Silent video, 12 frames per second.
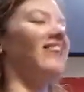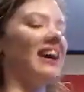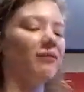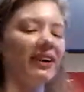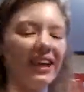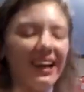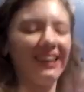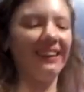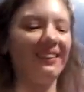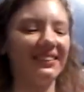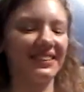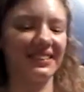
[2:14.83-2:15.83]
then
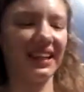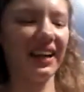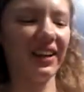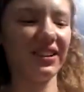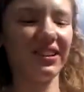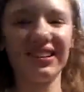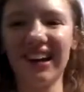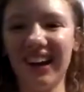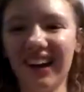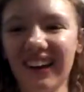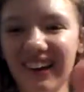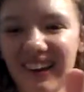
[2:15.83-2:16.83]
we use. Um,
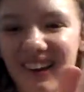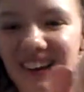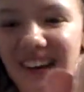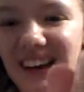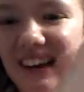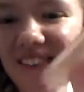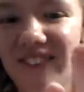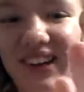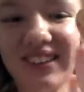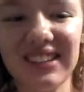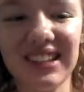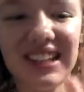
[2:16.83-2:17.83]
that's not so expensive.